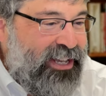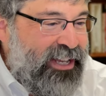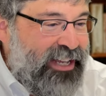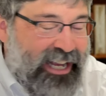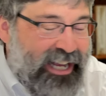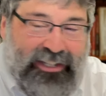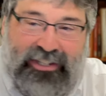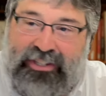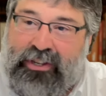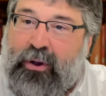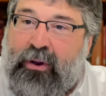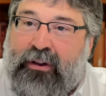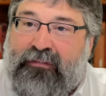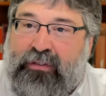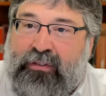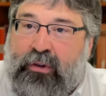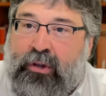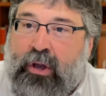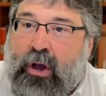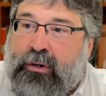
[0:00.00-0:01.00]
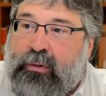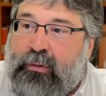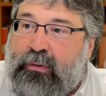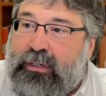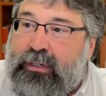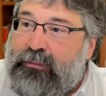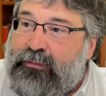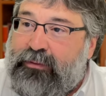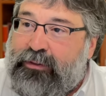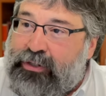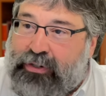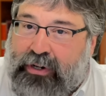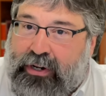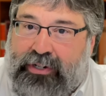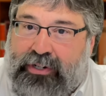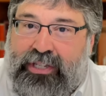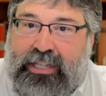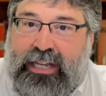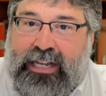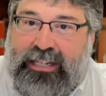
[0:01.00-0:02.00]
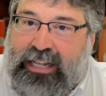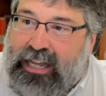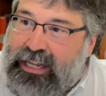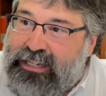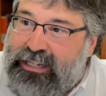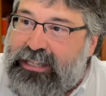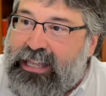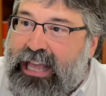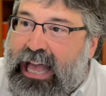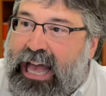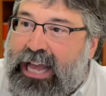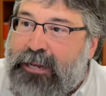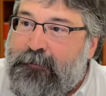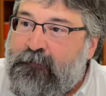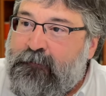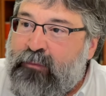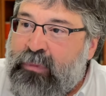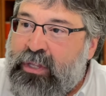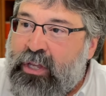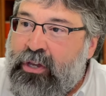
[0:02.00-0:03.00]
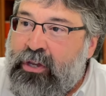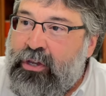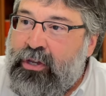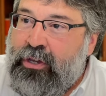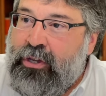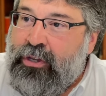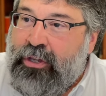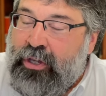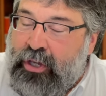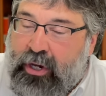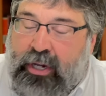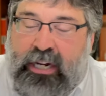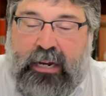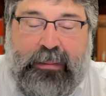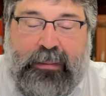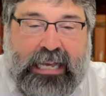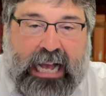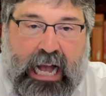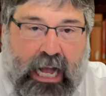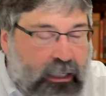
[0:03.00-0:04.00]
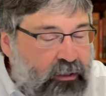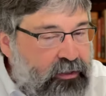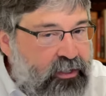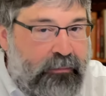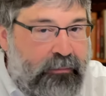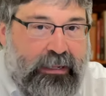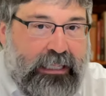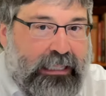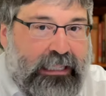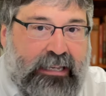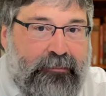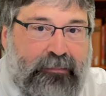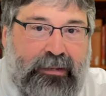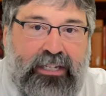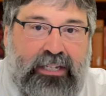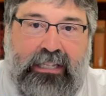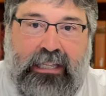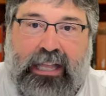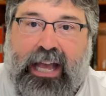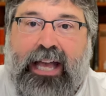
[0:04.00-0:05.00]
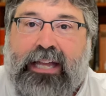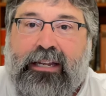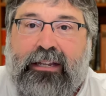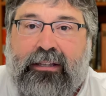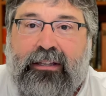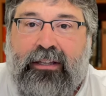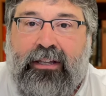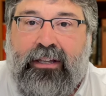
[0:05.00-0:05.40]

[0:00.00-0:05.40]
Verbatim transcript: And so, if you go to a church that does that, you're going to be ultimately misled.